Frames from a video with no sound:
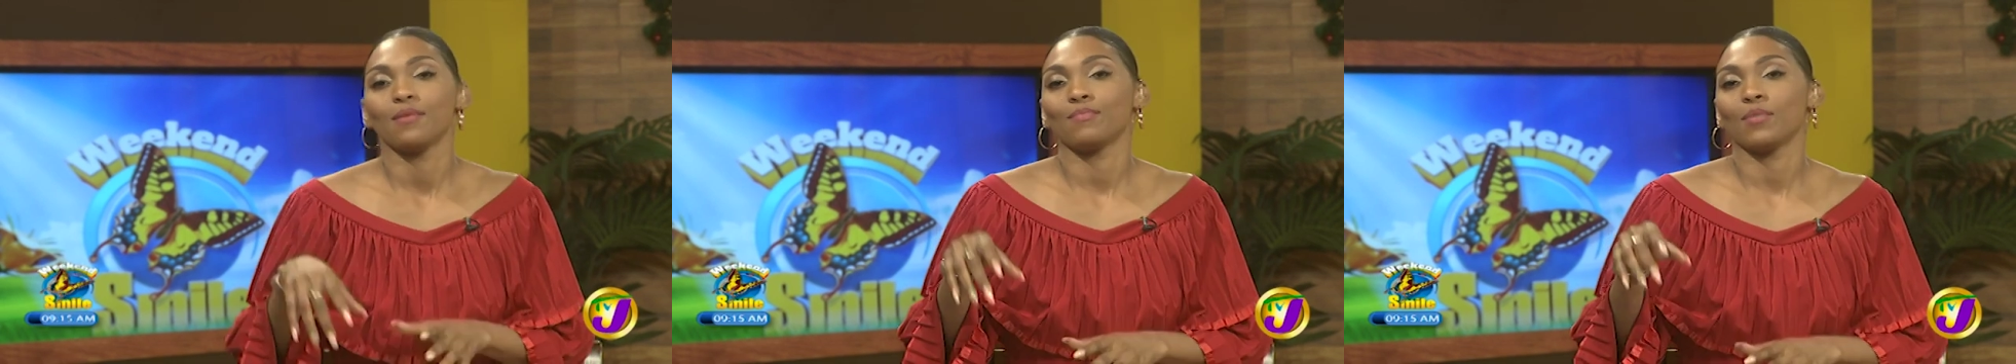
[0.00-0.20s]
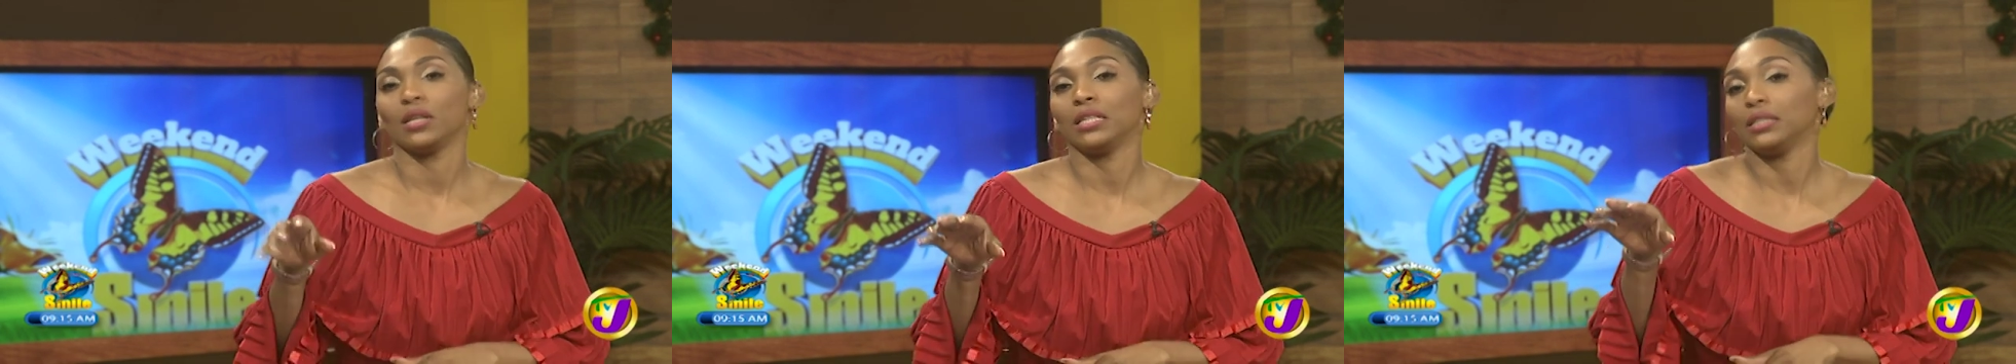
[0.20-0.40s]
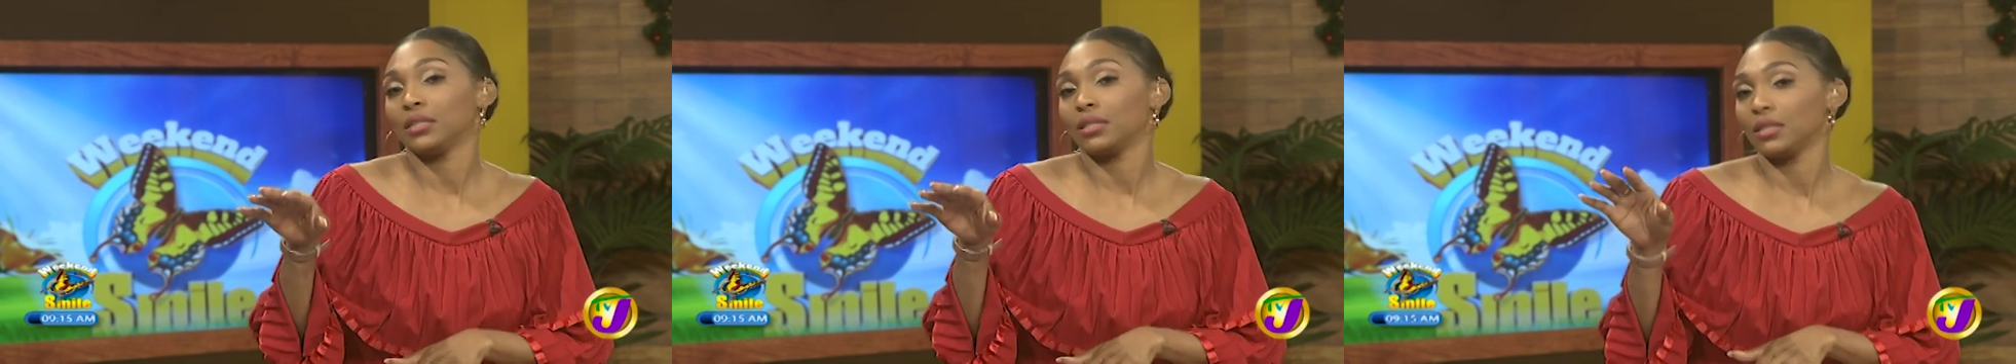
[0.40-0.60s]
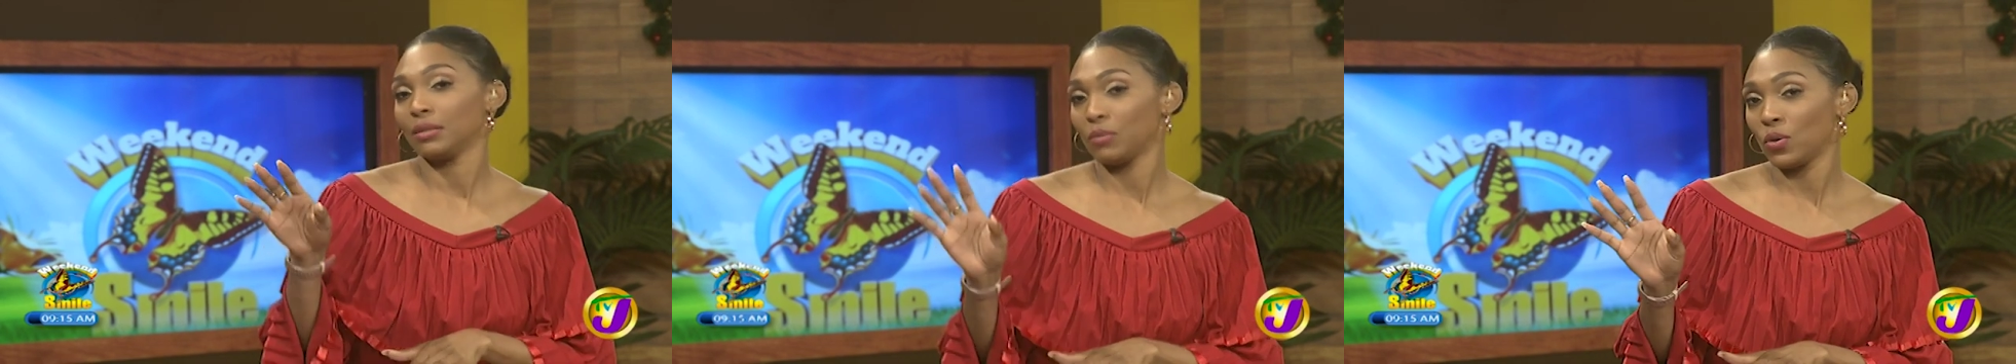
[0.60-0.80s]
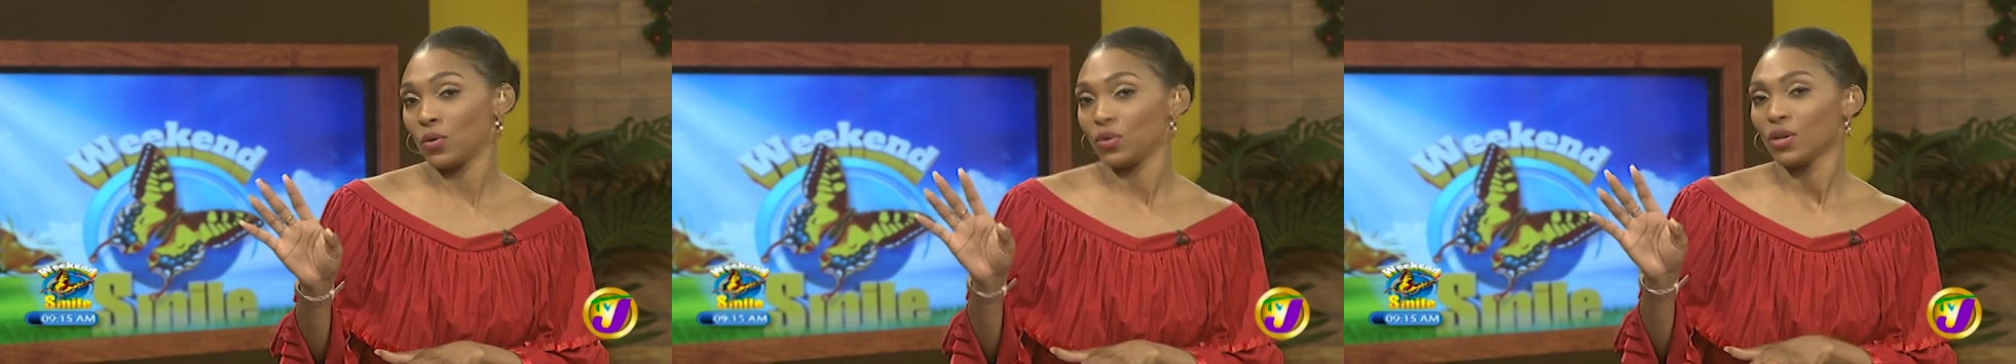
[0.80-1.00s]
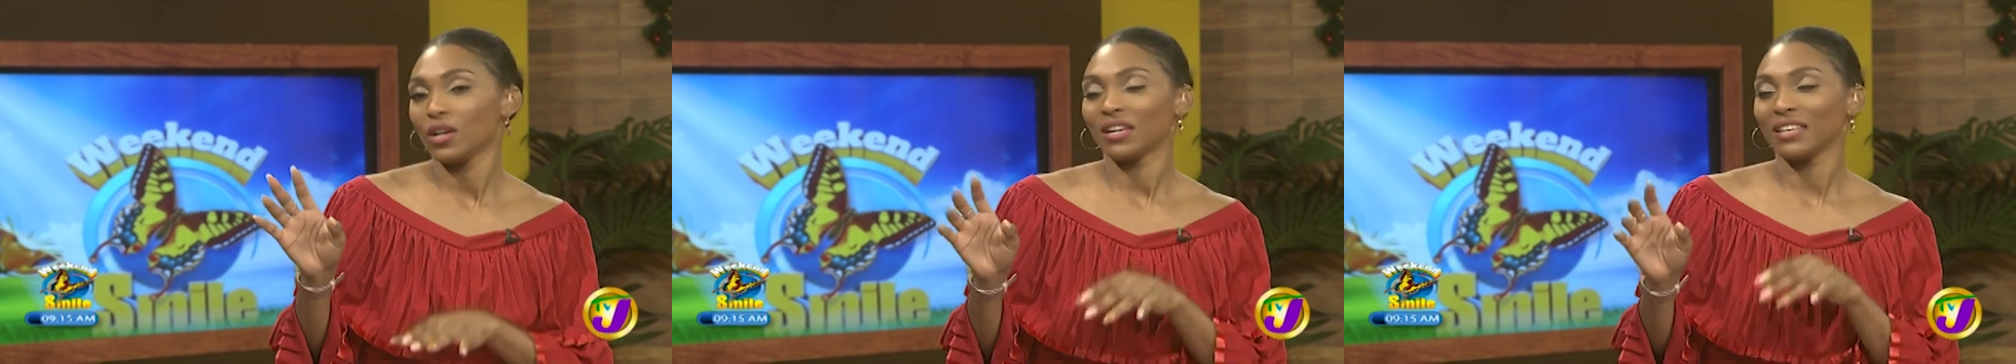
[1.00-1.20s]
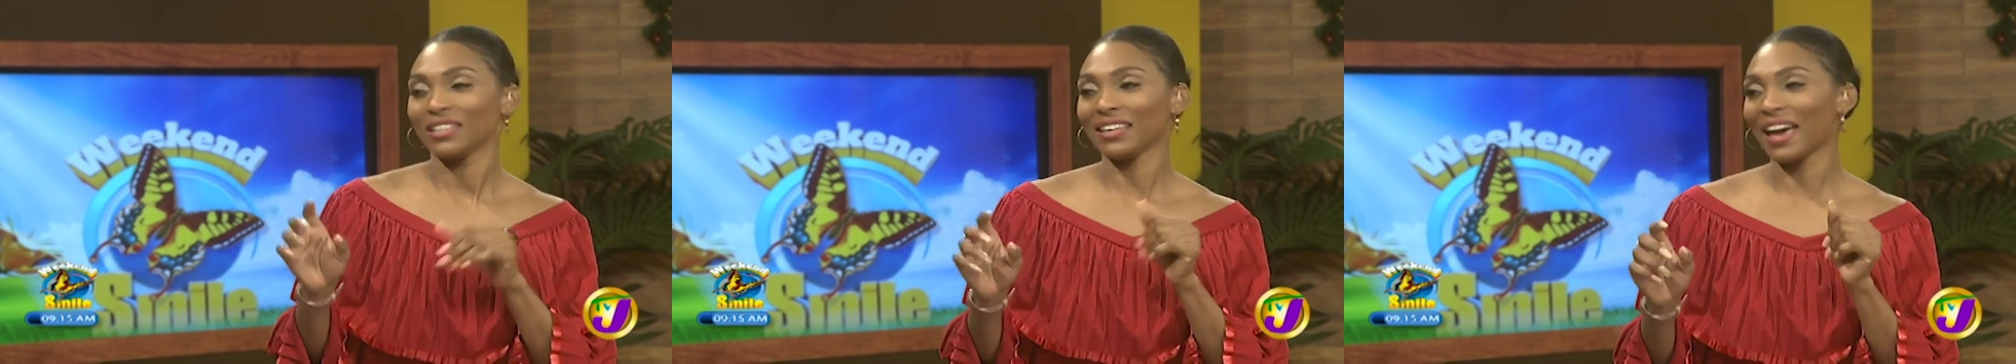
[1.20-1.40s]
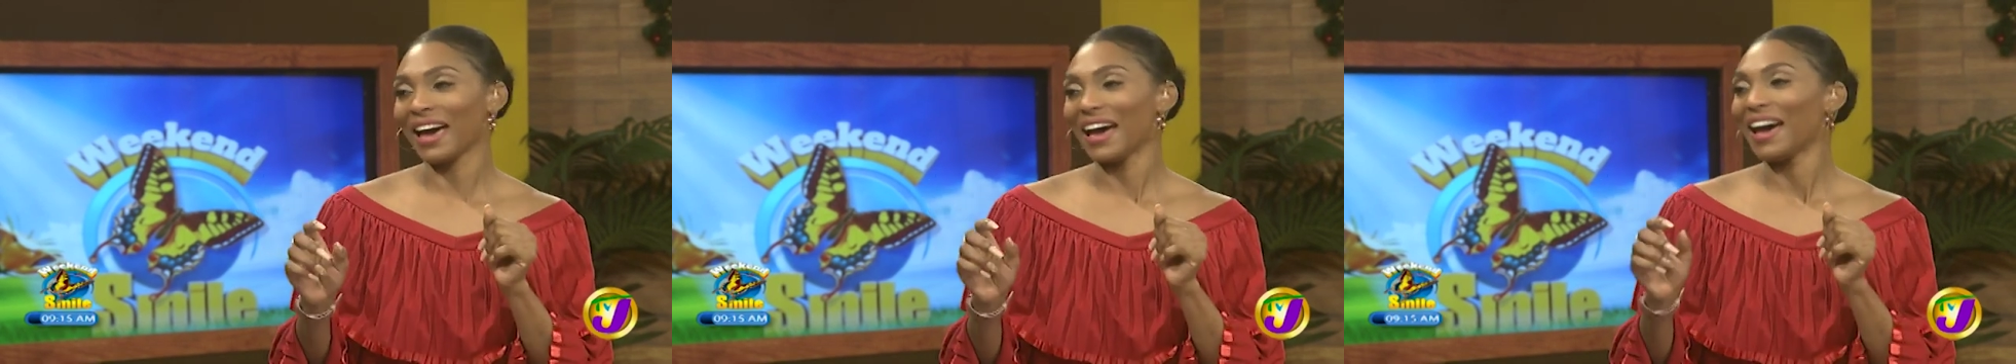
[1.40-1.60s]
Marlene Simone. Yeah.